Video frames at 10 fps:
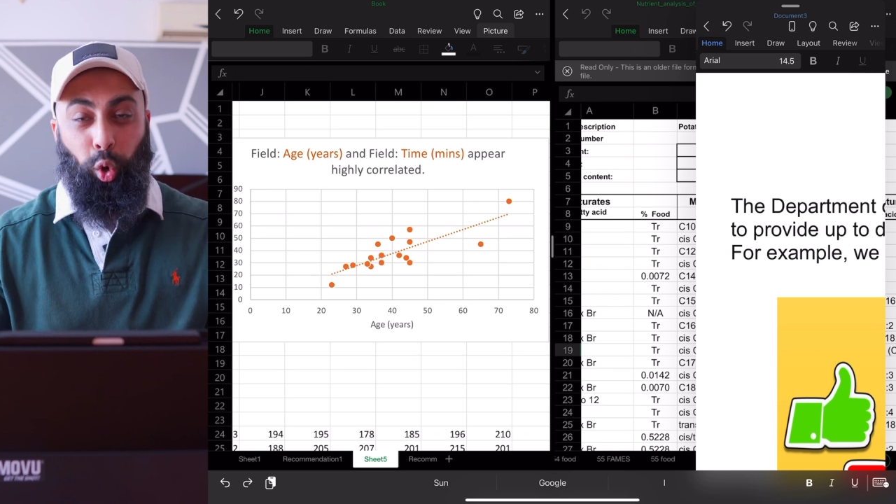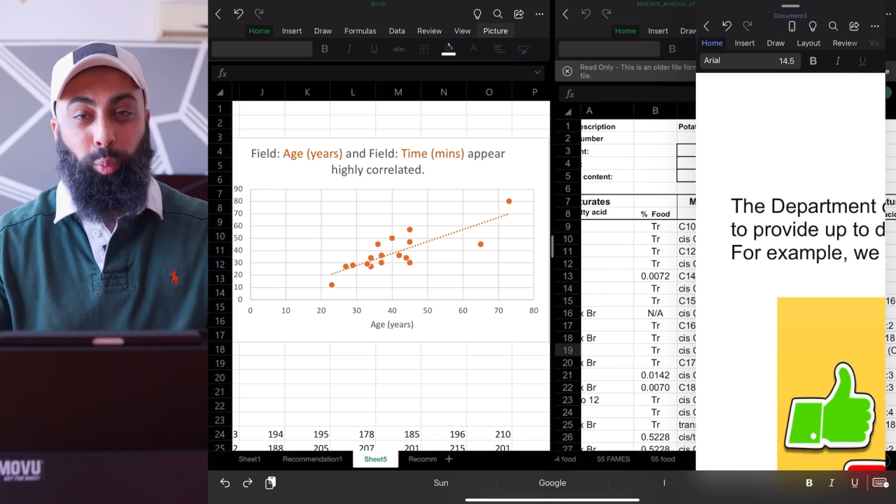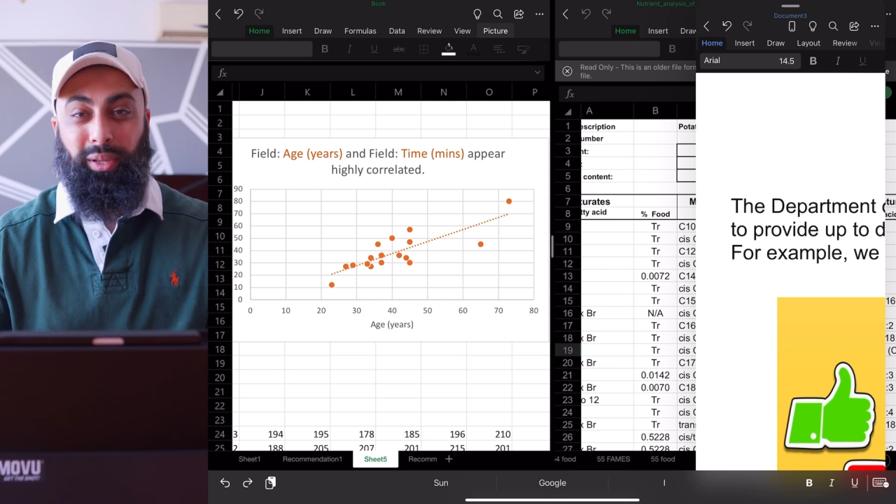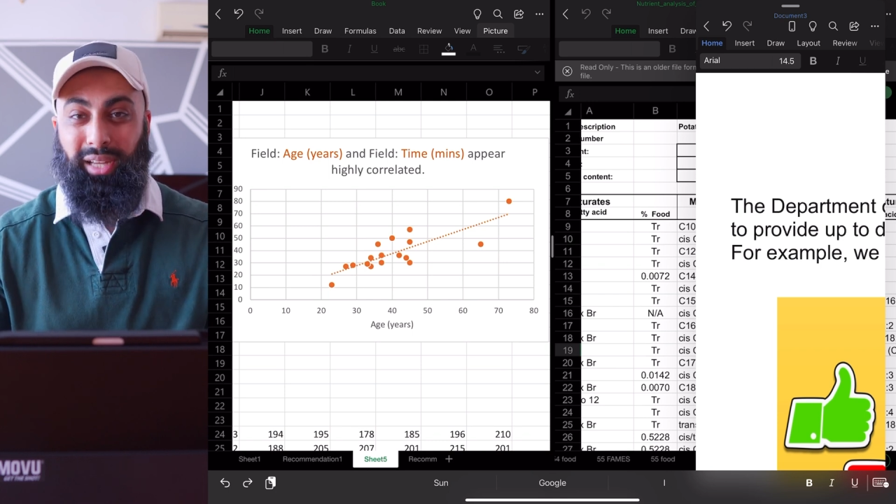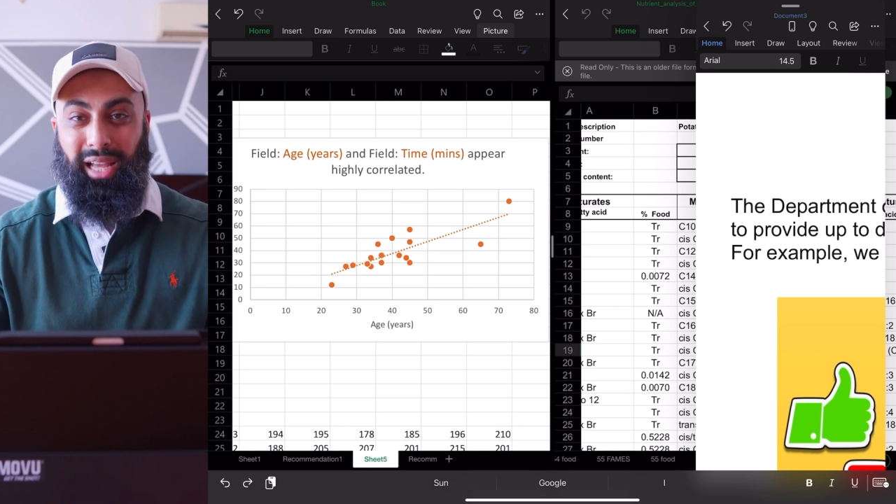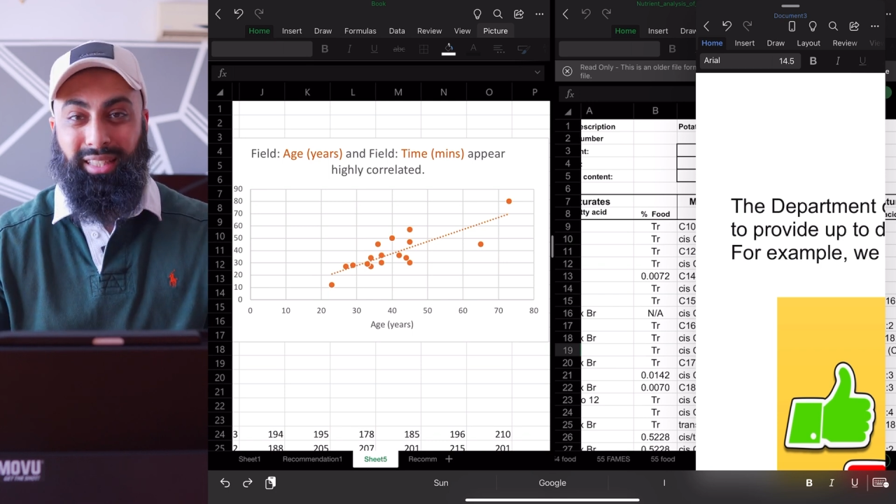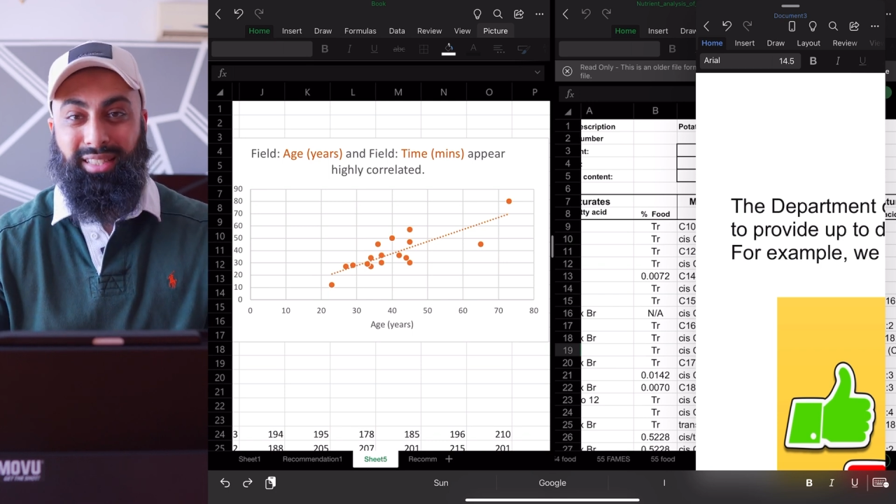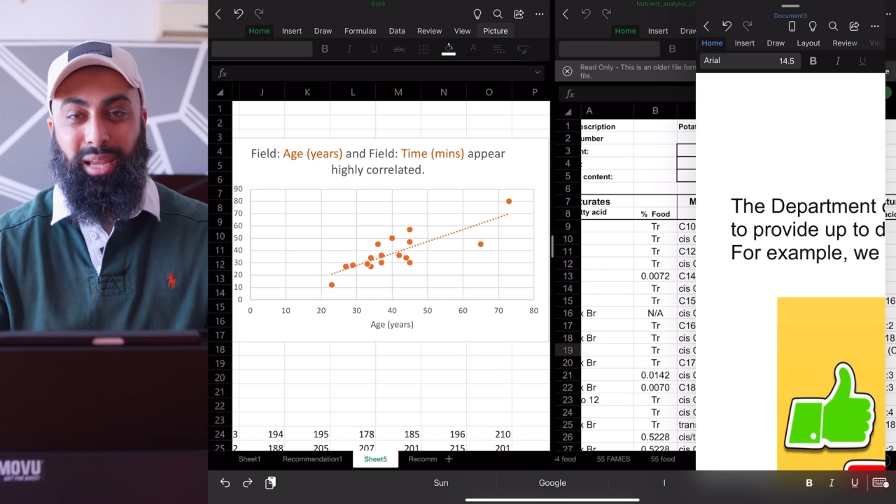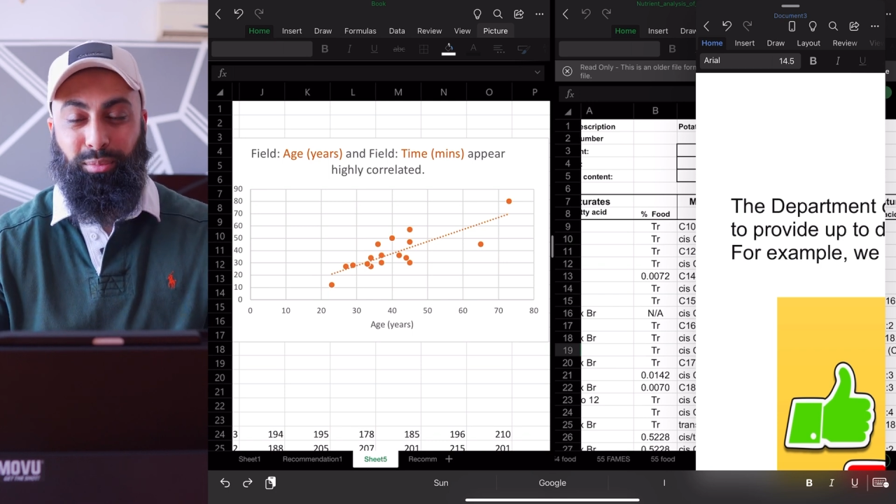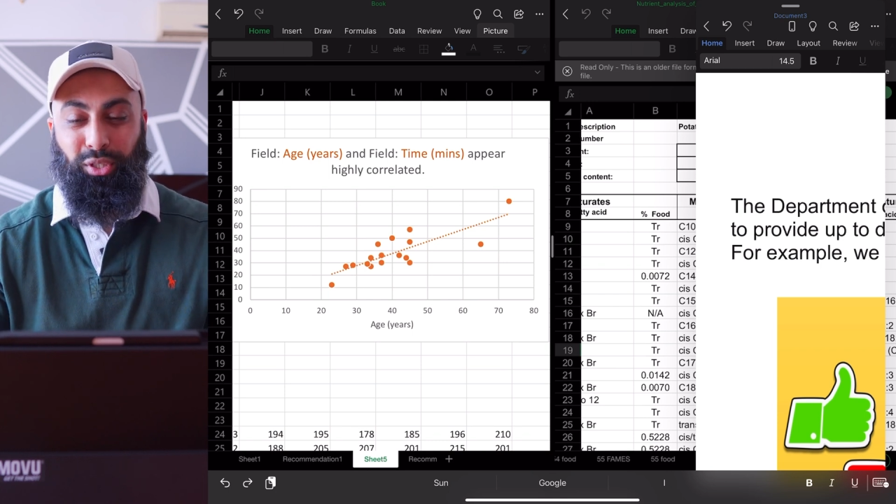open at the
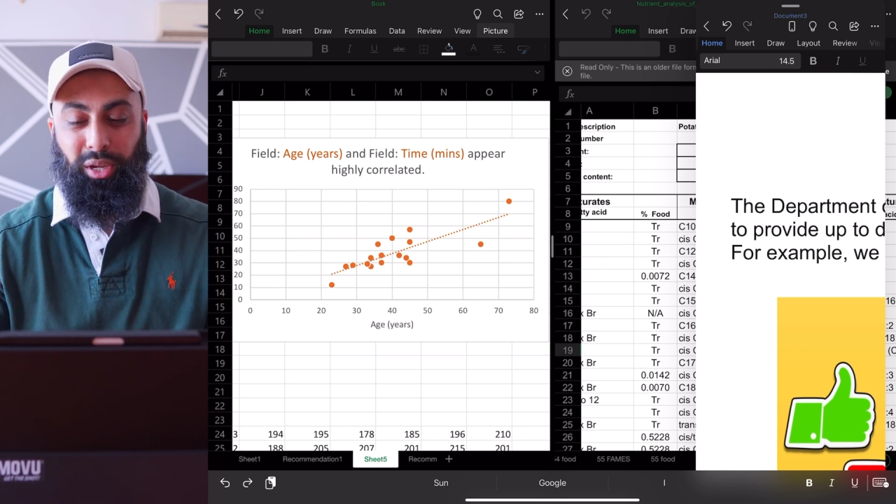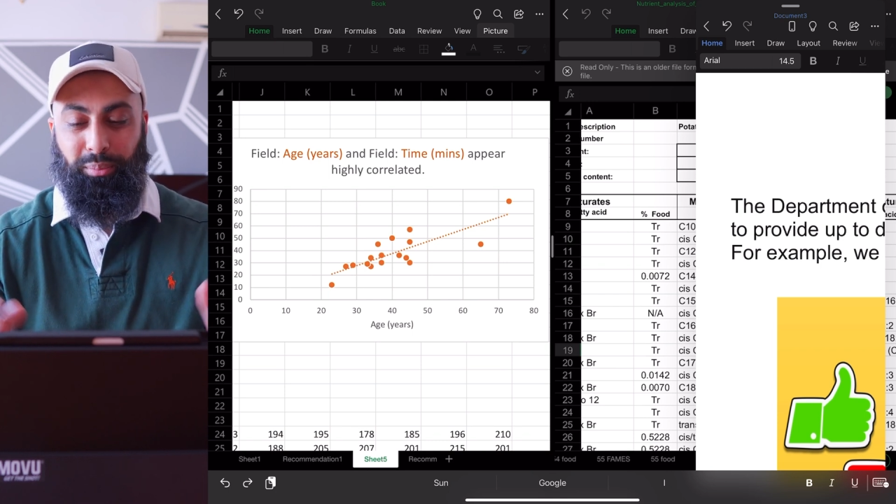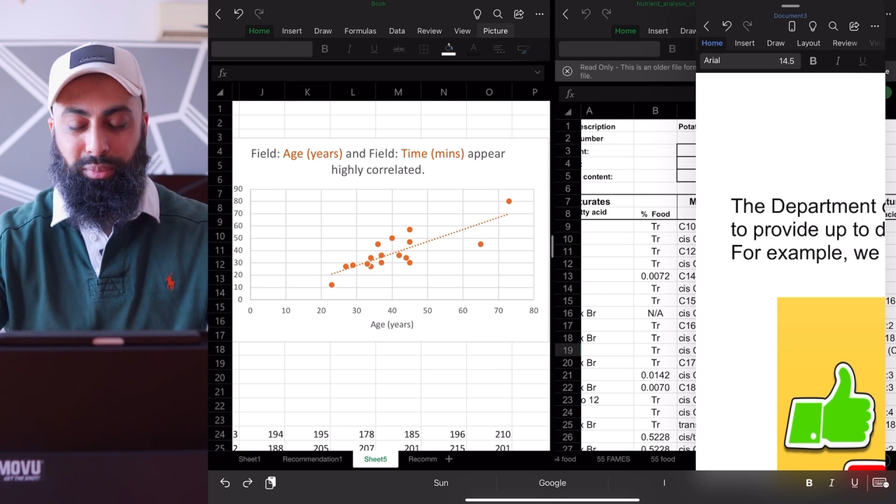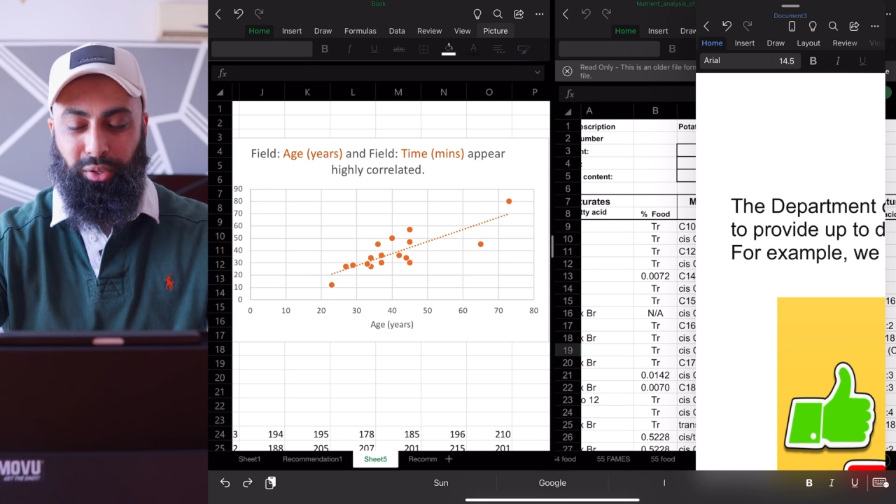same time.